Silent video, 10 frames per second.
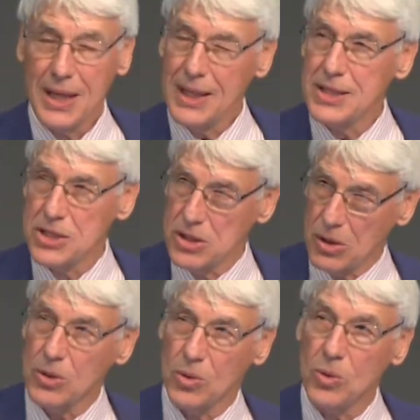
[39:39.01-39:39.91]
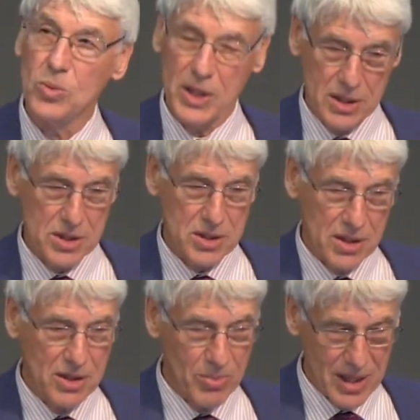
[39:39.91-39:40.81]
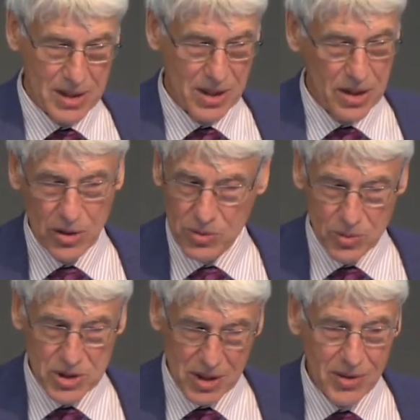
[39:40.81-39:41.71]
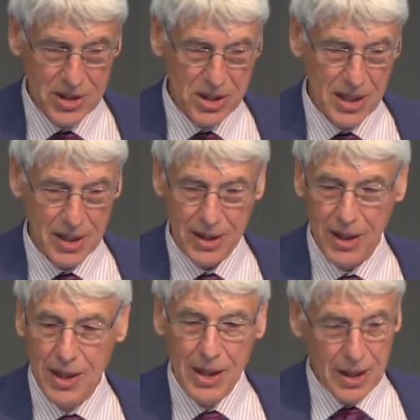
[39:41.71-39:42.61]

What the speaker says: is not always they're not always going together.